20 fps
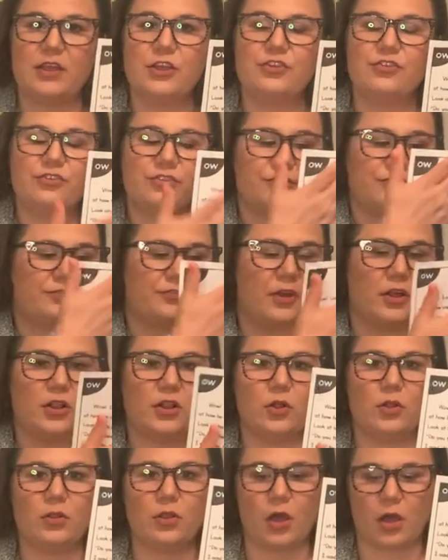just
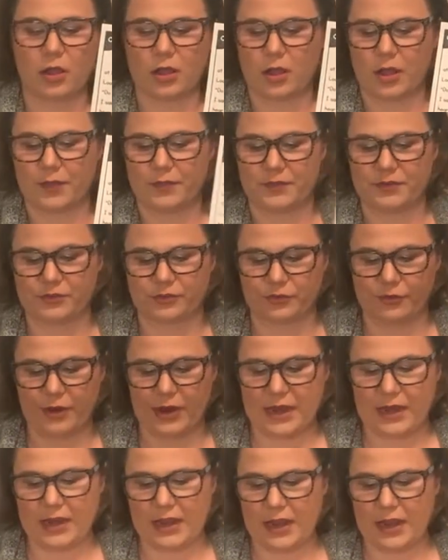follow along on the screen